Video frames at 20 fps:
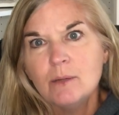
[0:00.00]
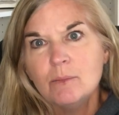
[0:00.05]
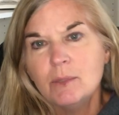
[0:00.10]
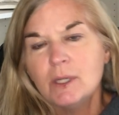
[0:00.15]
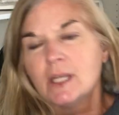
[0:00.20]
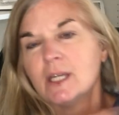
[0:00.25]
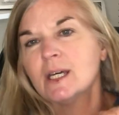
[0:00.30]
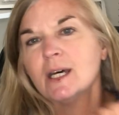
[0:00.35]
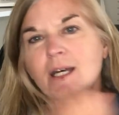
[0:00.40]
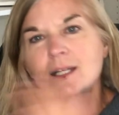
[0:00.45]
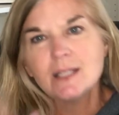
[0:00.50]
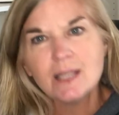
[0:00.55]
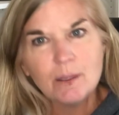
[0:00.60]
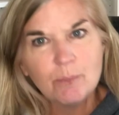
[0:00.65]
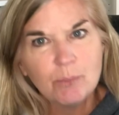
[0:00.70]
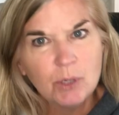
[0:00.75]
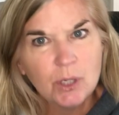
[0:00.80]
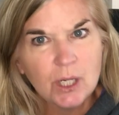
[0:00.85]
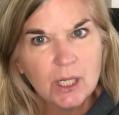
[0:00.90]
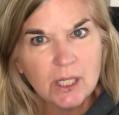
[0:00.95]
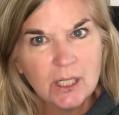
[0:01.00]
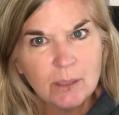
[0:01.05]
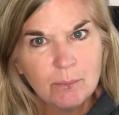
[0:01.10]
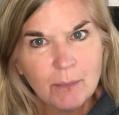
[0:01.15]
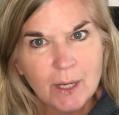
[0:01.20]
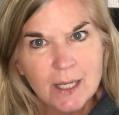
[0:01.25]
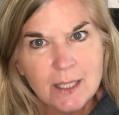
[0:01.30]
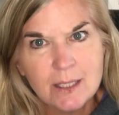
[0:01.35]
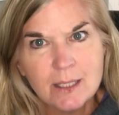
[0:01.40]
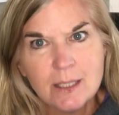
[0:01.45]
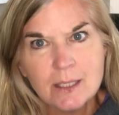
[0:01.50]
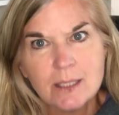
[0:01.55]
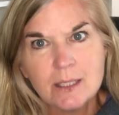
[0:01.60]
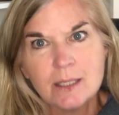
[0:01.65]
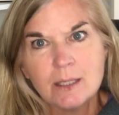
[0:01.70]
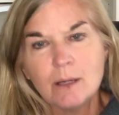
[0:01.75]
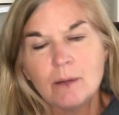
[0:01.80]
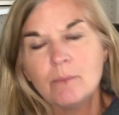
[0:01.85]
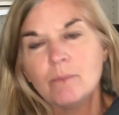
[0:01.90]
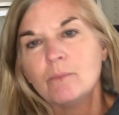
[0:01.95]
because I put it in my
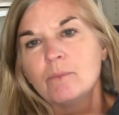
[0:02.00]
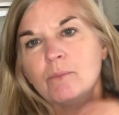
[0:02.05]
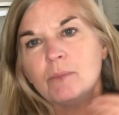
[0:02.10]
system,